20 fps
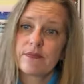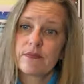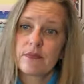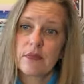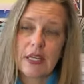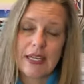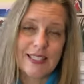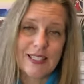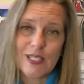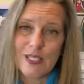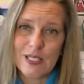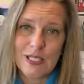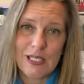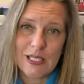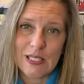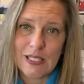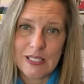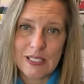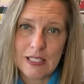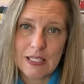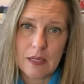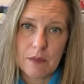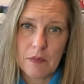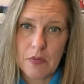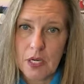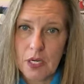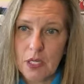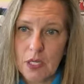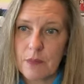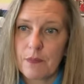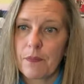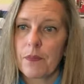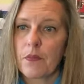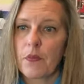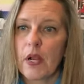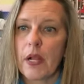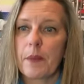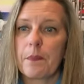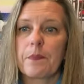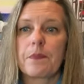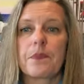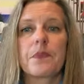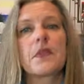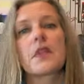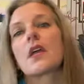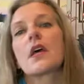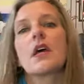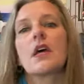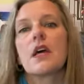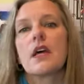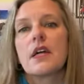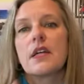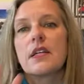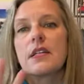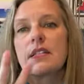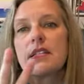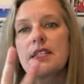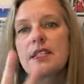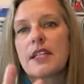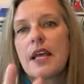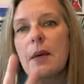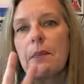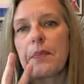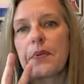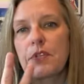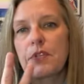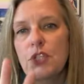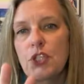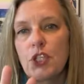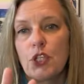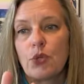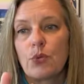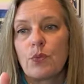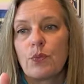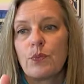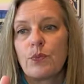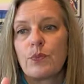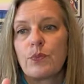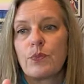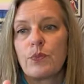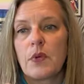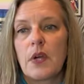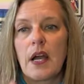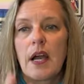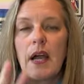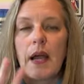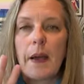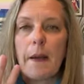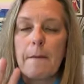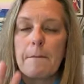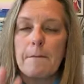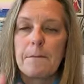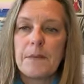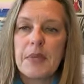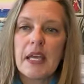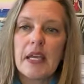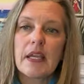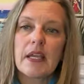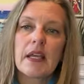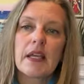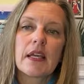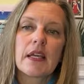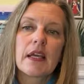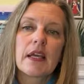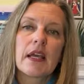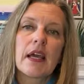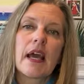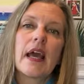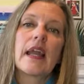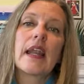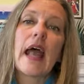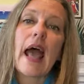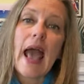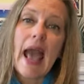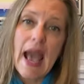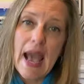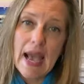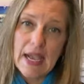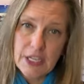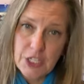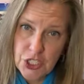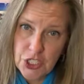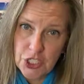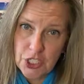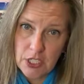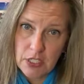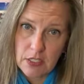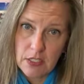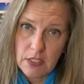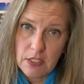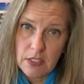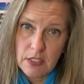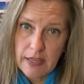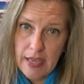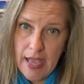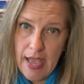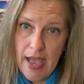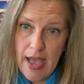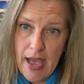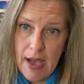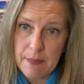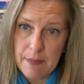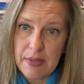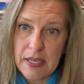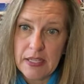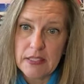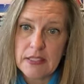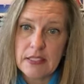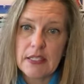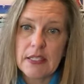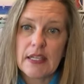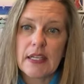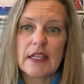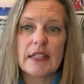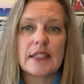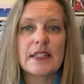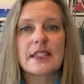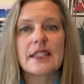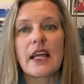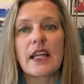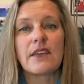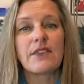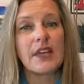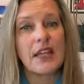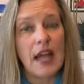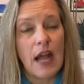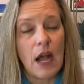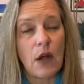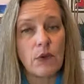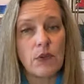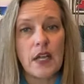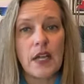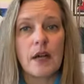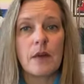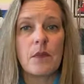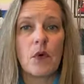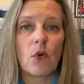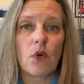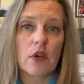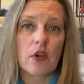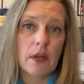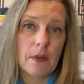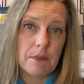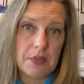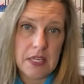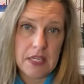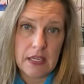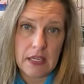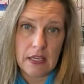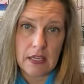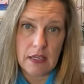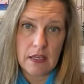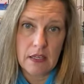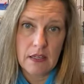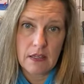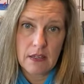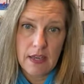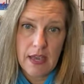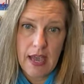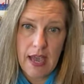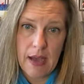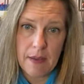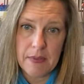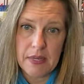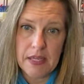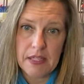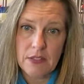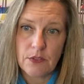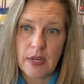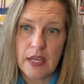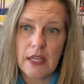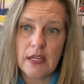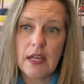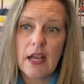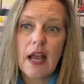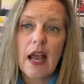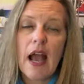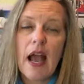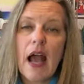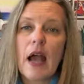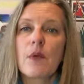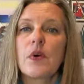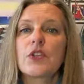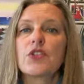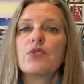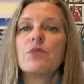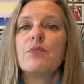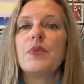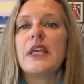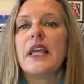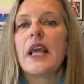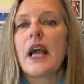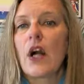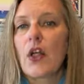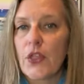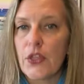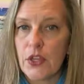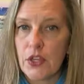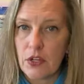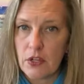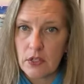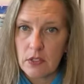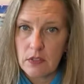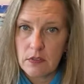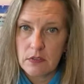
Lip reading: It's just an easy number, right? Step two, pick an action habit instead of an outcome or a being habit, right? I want to be healthier.